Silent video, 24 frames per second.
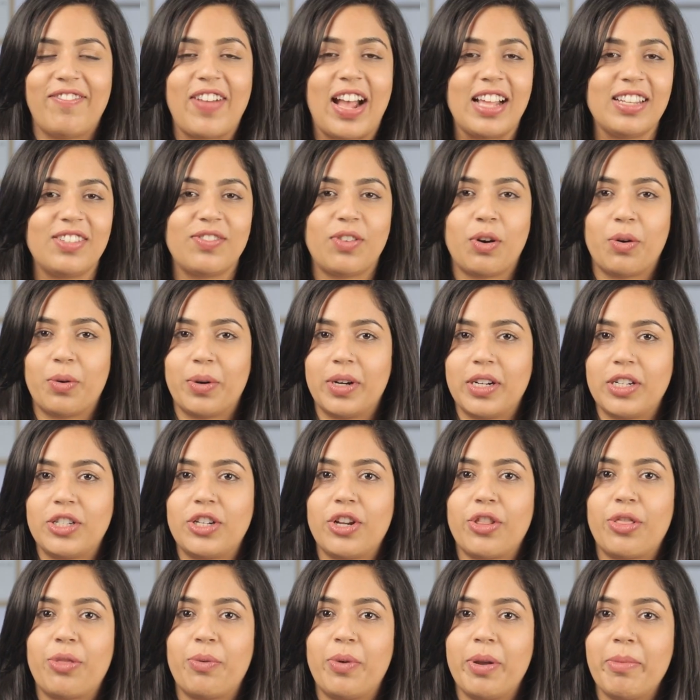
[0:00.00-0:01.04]
Fast
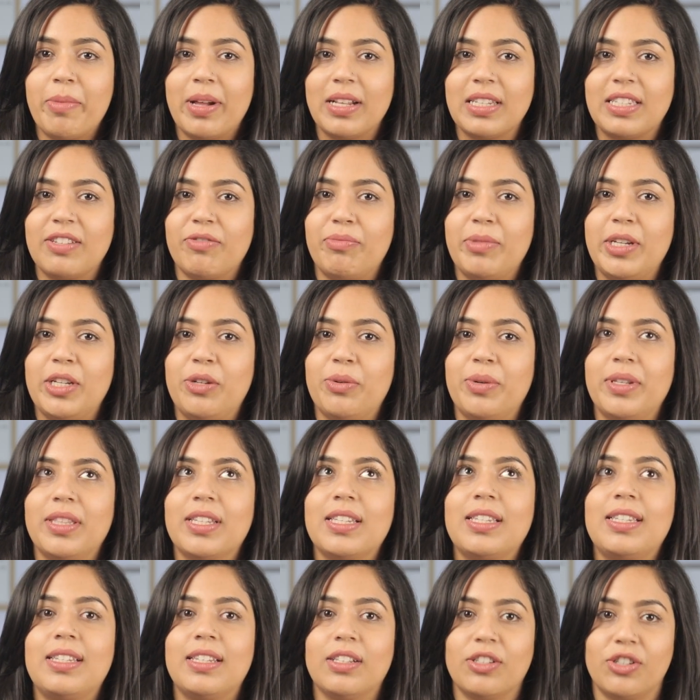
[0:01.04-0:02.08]
forward 3 months of me doing
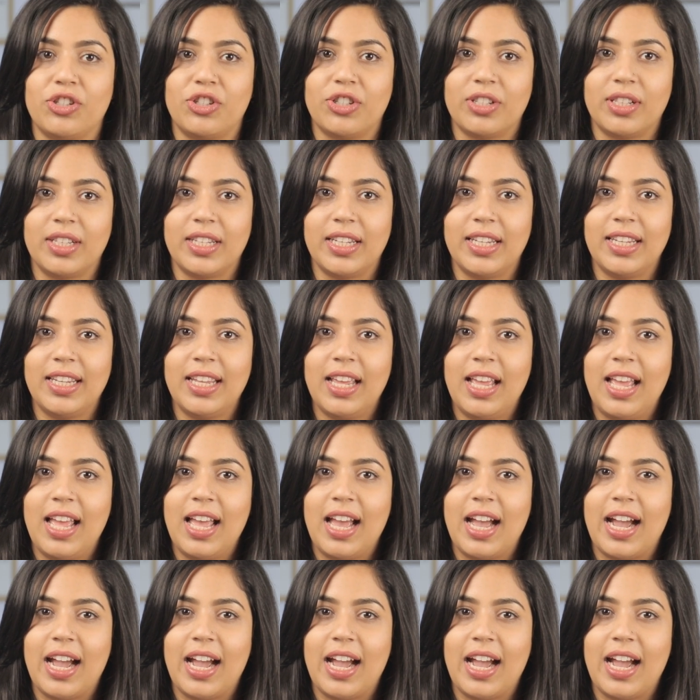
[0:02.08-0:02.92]
this diligently,